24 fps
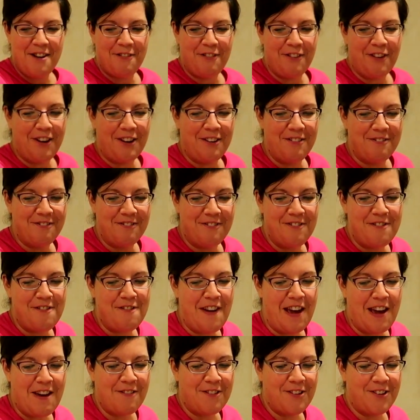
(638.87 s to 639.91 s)
from
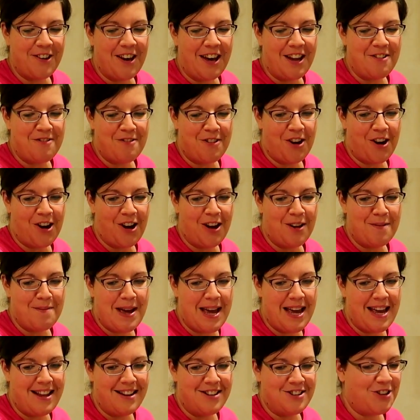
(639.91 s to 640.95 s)
Favor and Rob
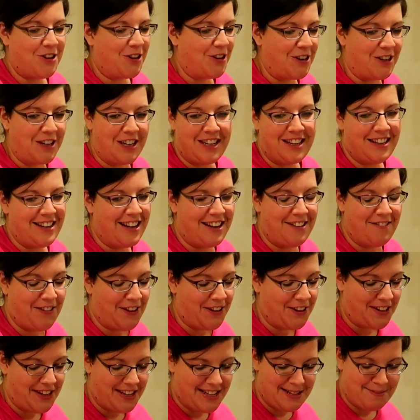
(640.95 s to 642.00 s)
and Target and
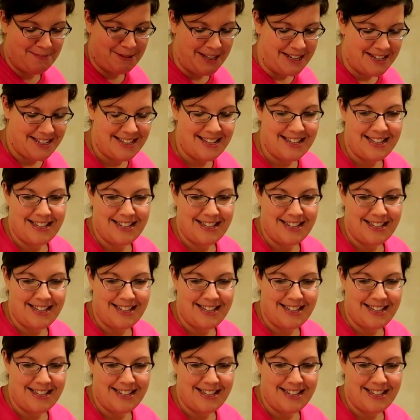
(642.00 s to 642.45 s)
various places.